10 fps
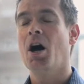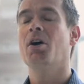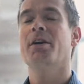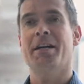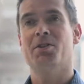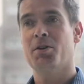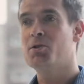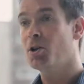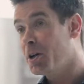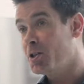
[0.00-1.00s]
Okay, so
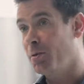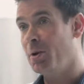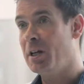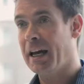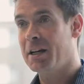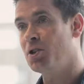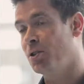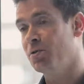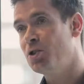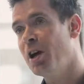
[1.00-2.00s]
science
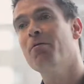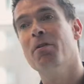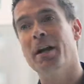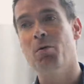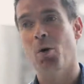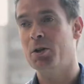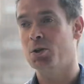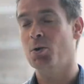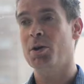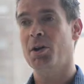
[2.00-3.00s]
communication, generally what we're
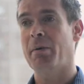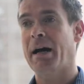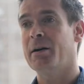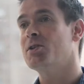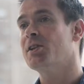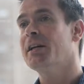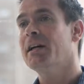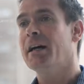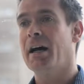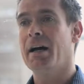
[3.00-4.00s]
talking about
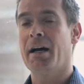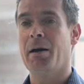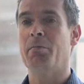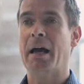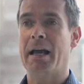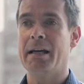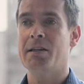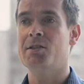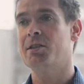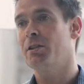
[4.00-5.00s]

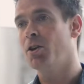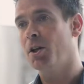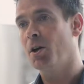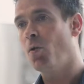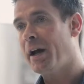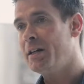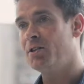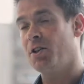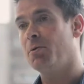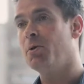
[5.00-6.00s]
is looking at ways
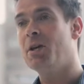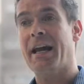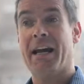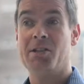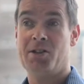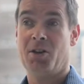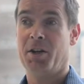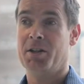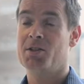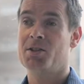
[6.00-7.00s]
to communicate
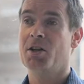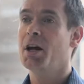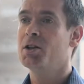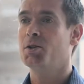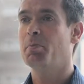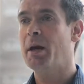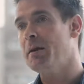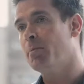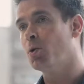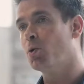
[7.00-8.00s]
science to
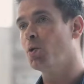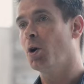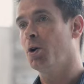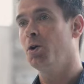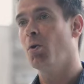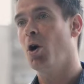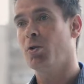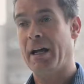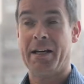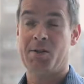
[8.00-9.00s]
people who
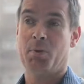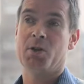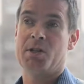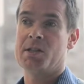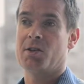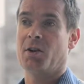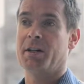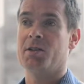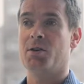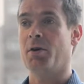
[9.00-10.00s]
aren't experts in
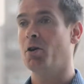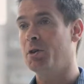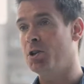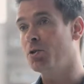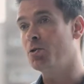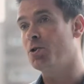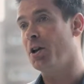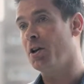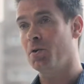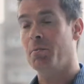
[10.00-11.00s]
science. So it could be children,
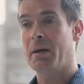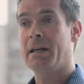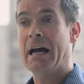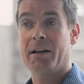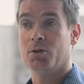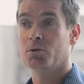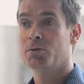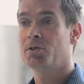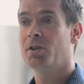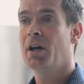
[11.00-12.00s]
it could be
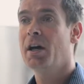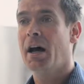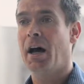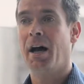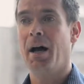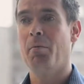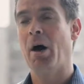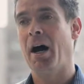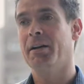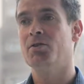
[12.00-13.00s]
adults,
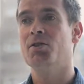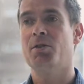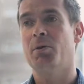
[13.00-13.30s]
and